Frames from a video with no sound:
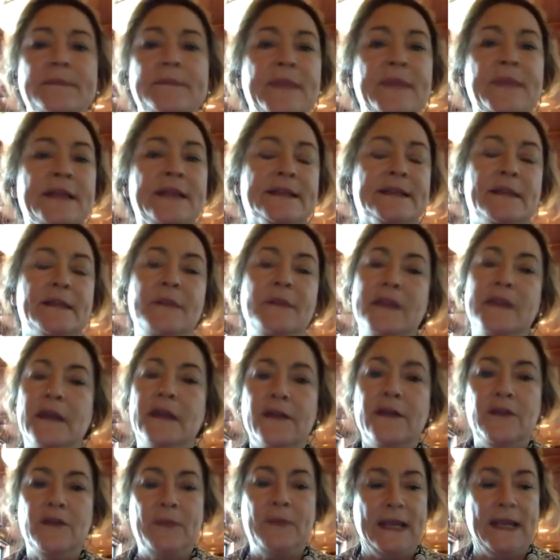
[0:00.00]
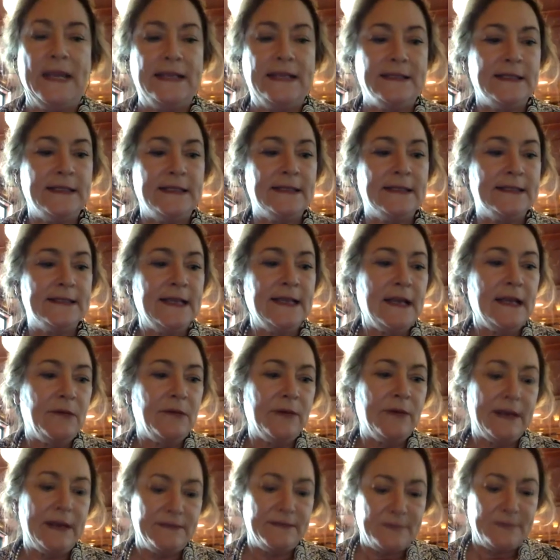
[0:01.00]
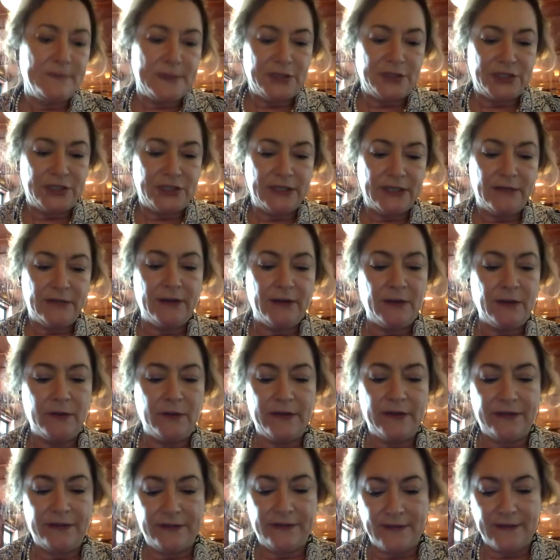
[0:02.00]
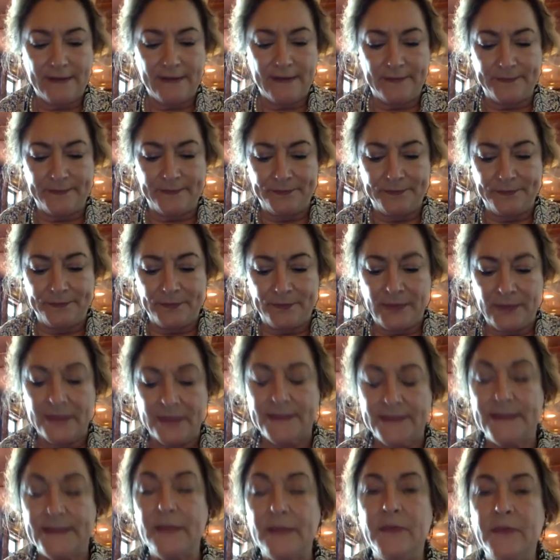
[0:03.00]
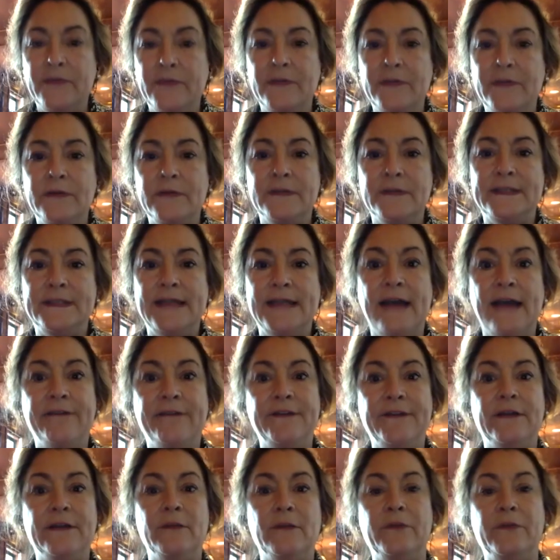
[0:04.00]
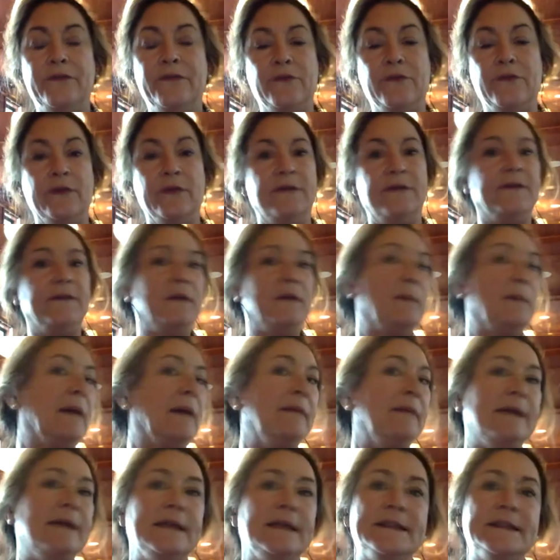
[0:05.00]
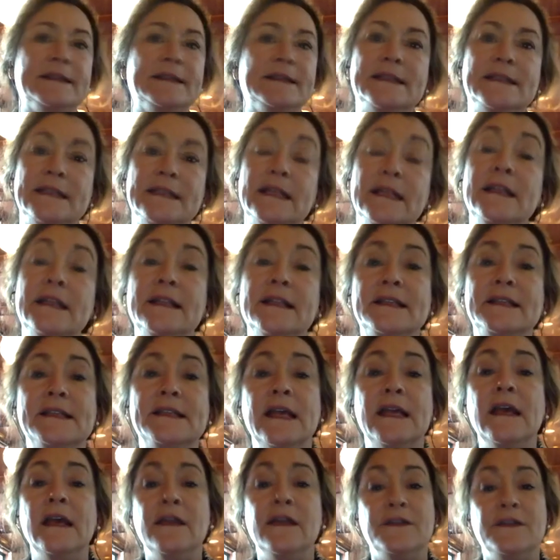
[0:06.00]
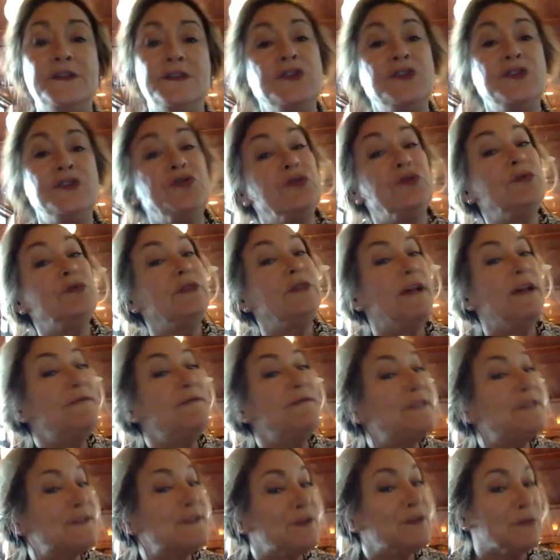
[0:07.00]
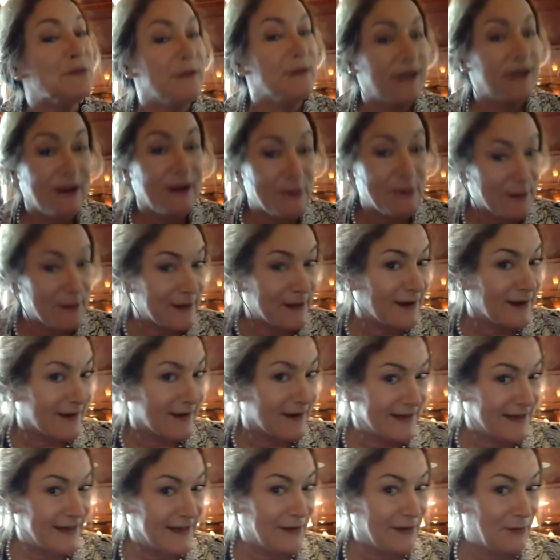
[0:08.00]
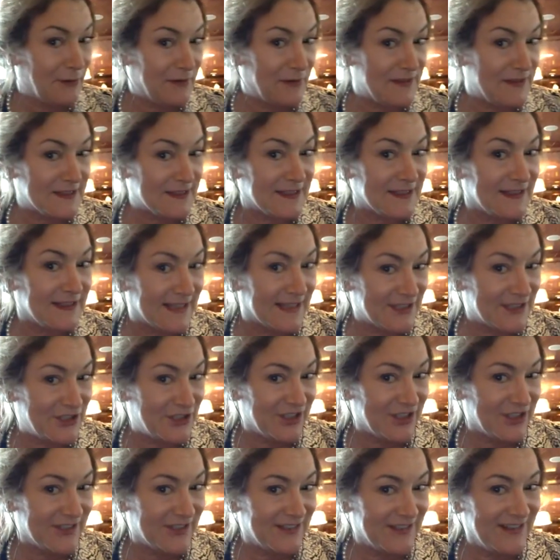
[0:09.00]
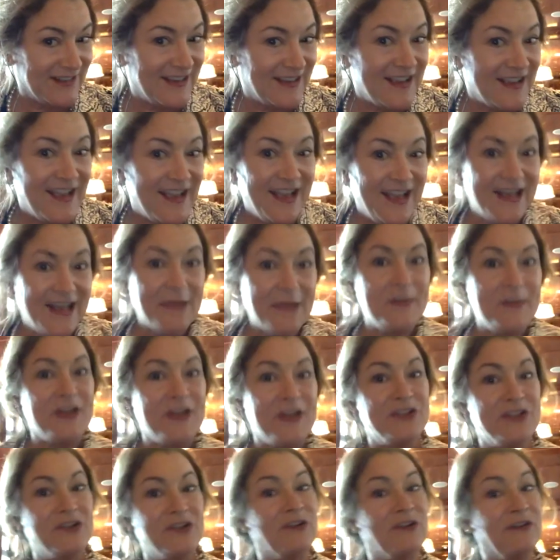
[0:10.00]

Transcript: some of the other paintings and I, what I've been sharing with um, some of the staff here before even the public gets to see it. It's, there's a true love story going on here with this collection. And I'm not sure